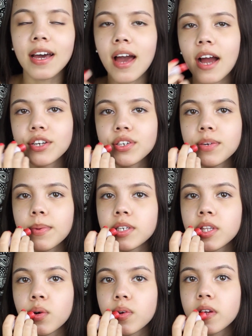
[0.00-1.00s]
I actually went
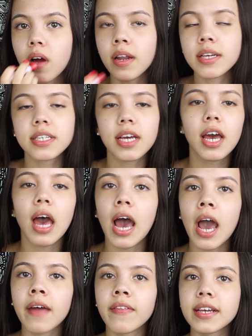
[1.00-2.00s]
to the orthodontist
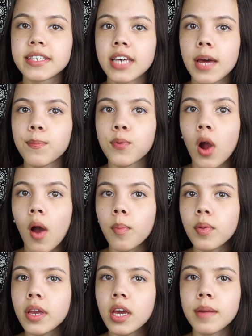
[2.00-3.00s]
and they said
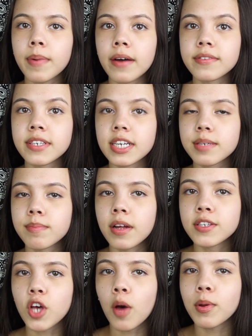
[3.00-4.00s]
probably in about 6
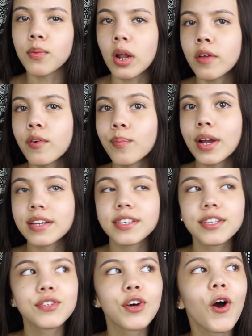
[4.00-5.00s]
months I'll be ready for
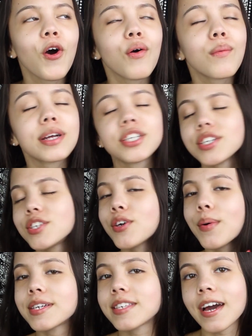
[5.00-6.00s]
braces, which is
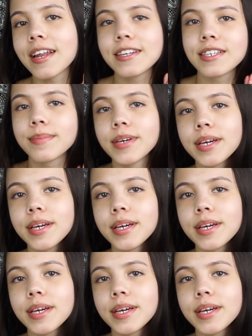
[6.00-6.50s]
so exciting to